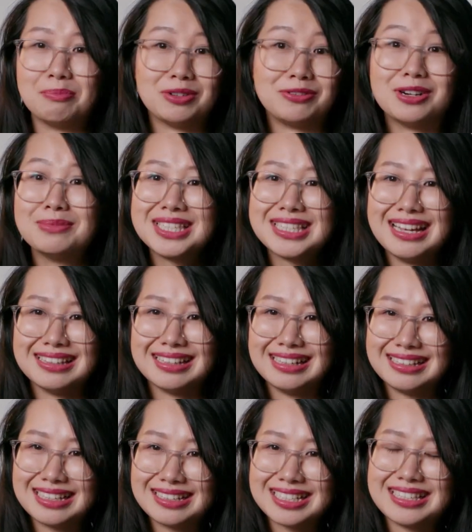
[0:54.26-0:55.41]
performance
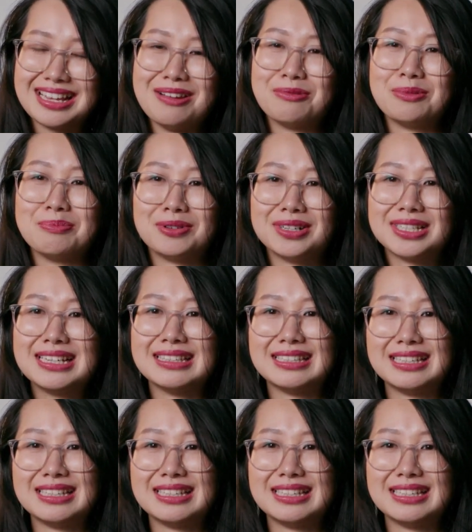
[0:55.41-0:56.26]
analytics and reporting